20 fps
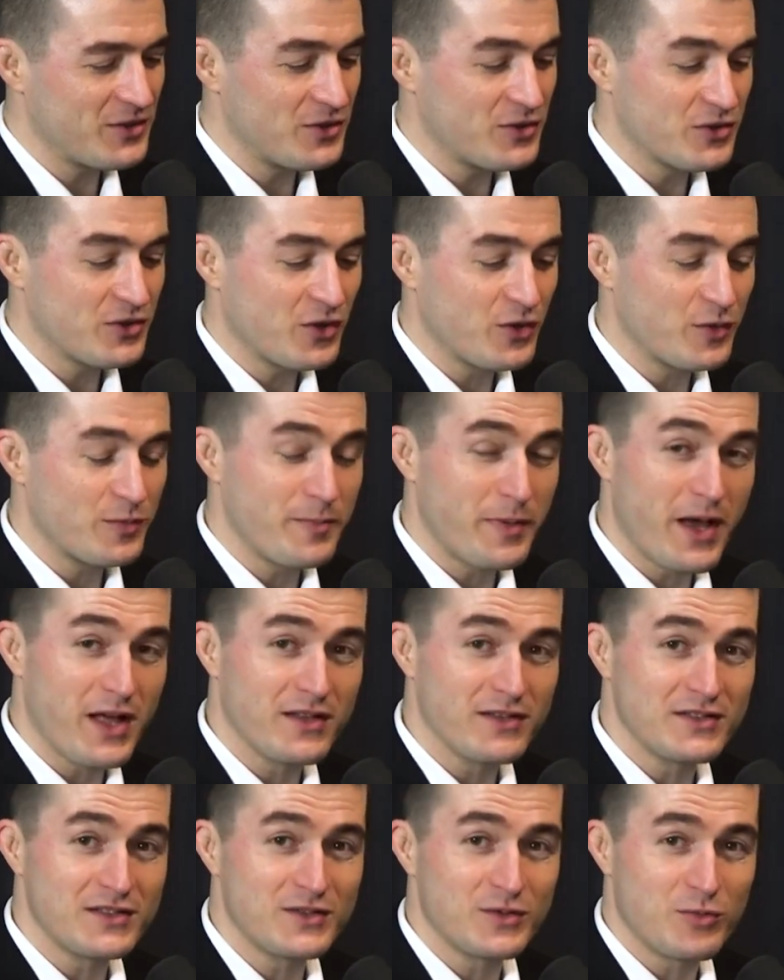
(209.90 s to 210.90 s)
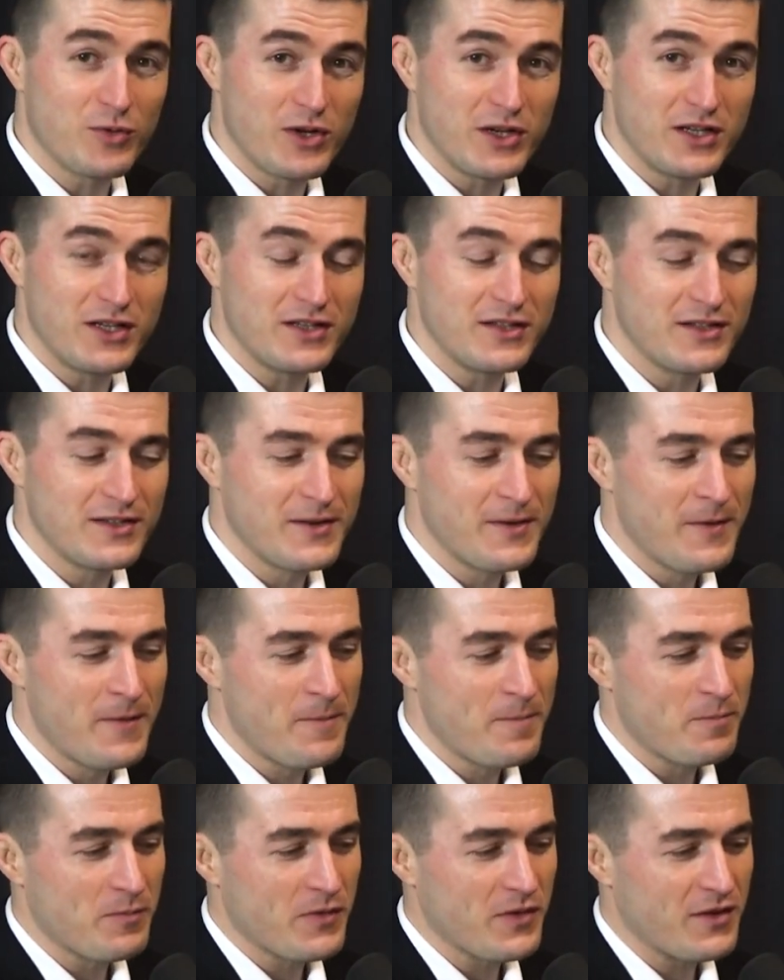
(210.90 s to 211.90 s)
Use code malice twenty.
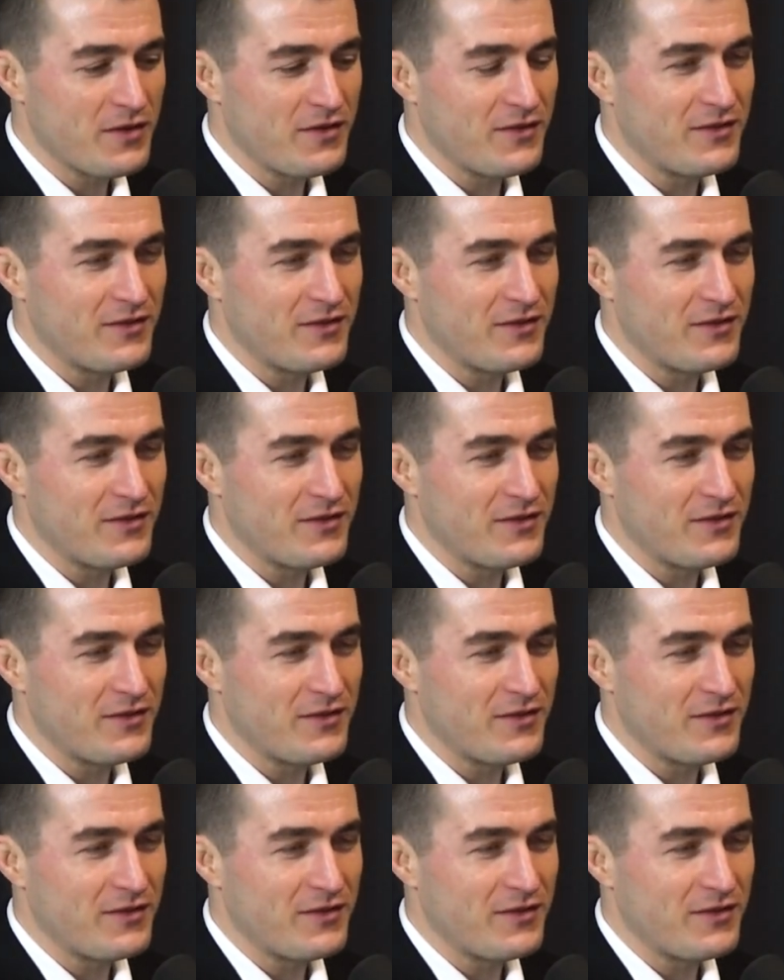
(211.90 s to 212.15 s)
If you go to